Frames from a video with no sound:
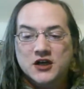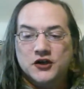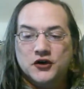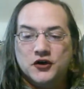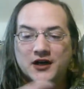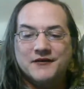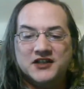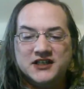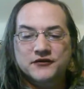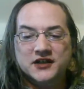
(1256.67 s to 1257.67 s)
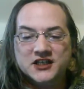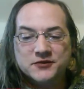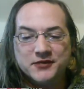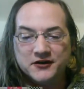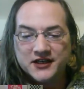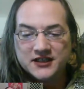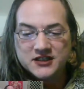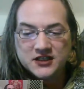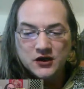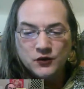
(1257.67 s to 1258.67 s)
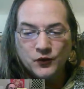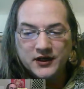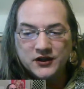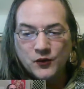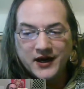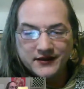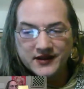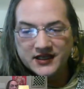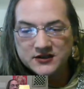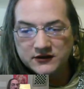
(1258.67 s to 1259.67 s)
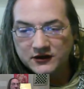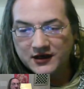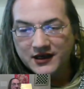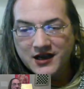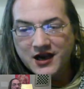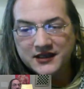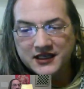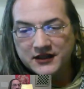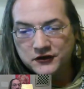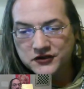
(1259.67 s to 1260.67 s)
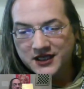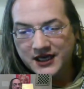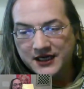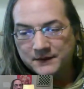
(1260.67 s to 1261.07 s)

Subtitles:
you're going to have a different experience with the way things look on either side.